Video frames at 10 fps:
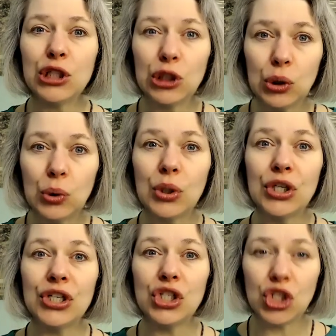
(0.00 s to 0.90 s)

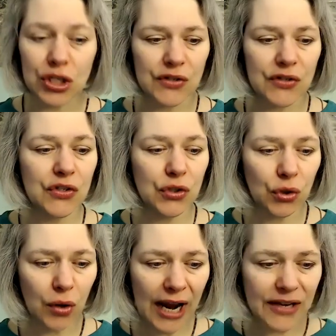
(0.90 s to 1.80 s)
Lord Jesus
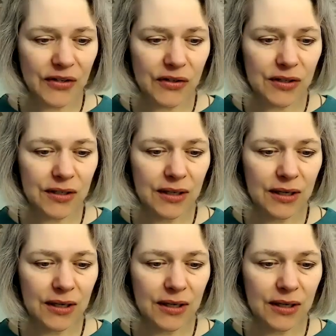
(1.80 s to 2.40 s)
Christ.